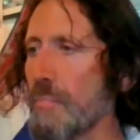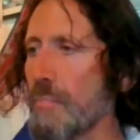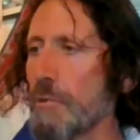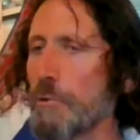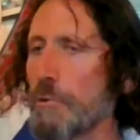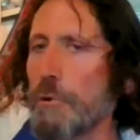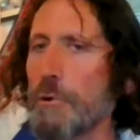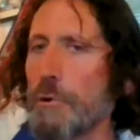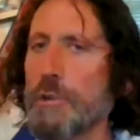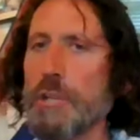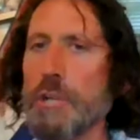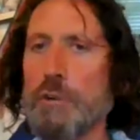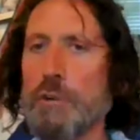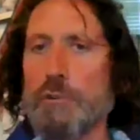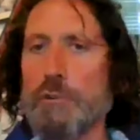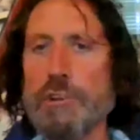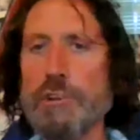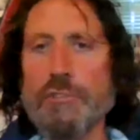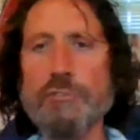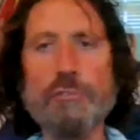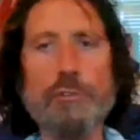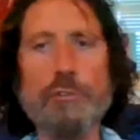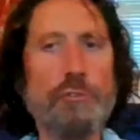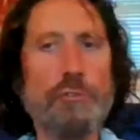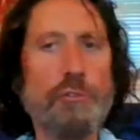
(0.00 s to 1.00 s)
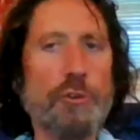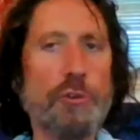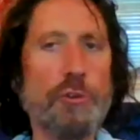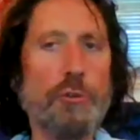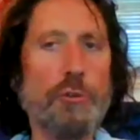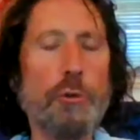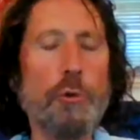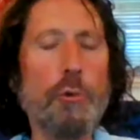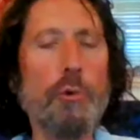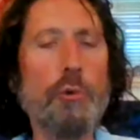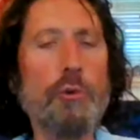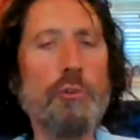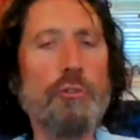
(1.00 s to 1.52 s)
you know, your crystals, your
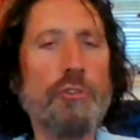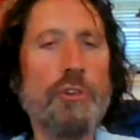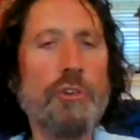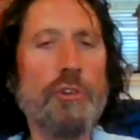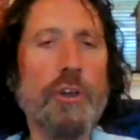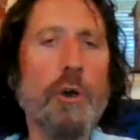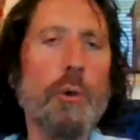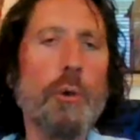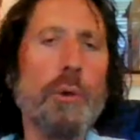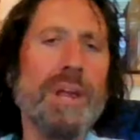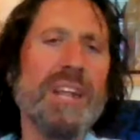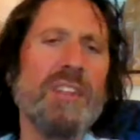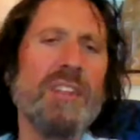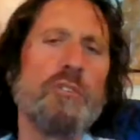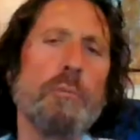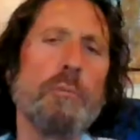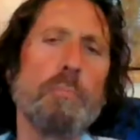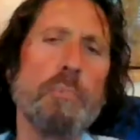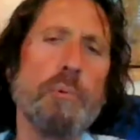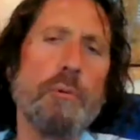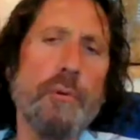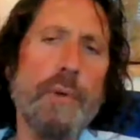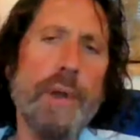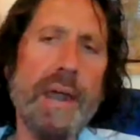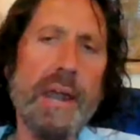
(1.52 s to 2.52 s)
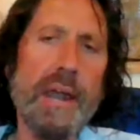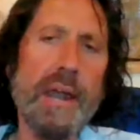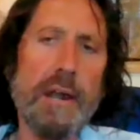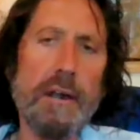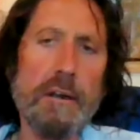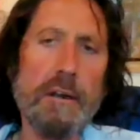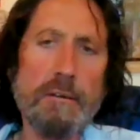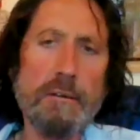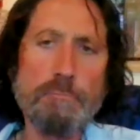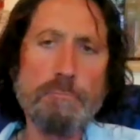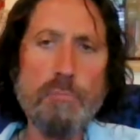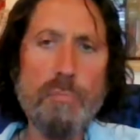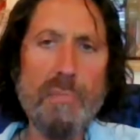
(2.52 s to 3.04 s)
tools, you're going into
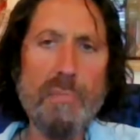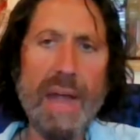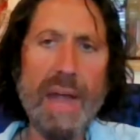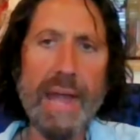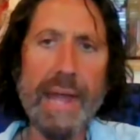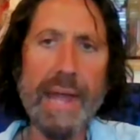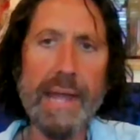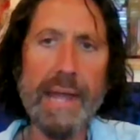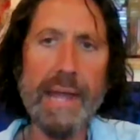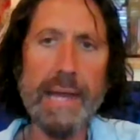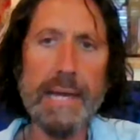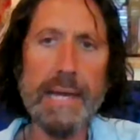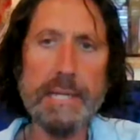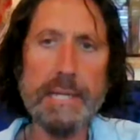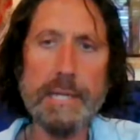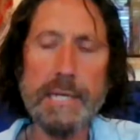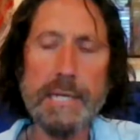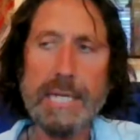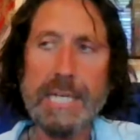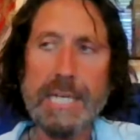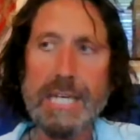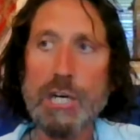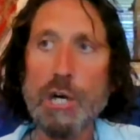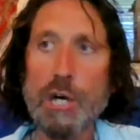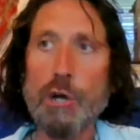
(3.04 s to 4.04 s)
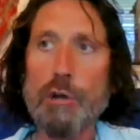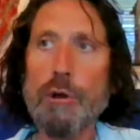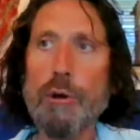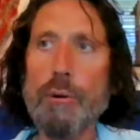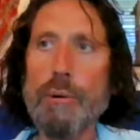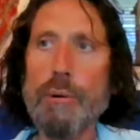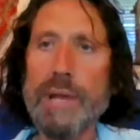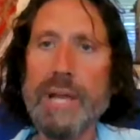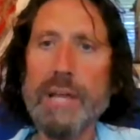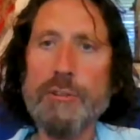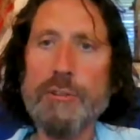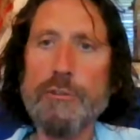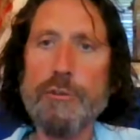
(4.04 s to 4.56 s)
prayer and
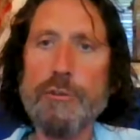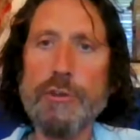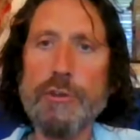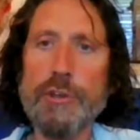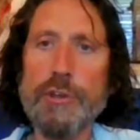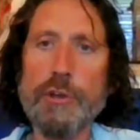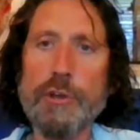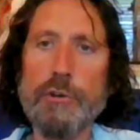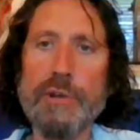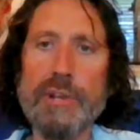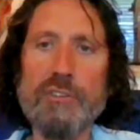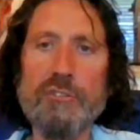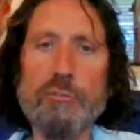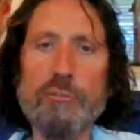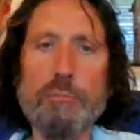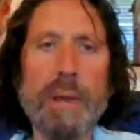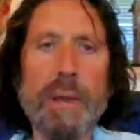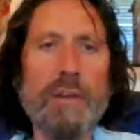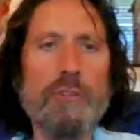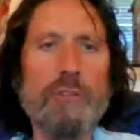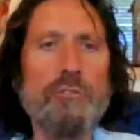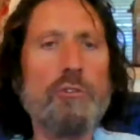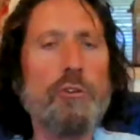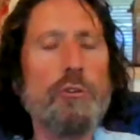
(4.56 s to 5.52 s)
going into your grid space.